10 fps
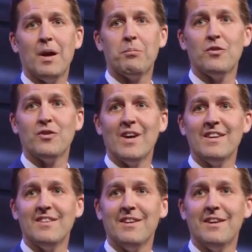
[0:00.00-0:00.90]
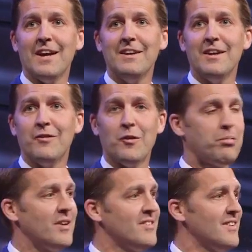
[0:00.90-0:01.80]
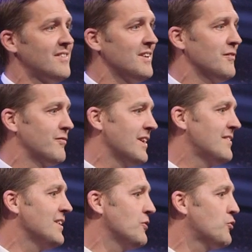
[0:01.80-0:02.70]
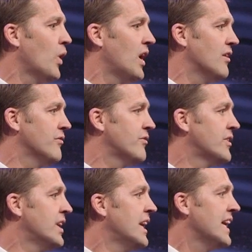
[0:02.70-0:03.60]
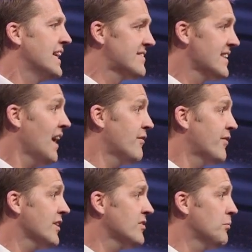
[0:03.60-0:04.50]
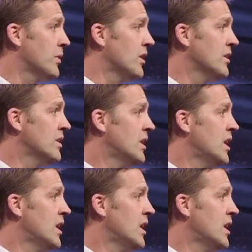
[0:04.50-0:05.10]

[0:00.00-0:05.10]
papers of 1890 and the presidency of 1912. It's not fixable.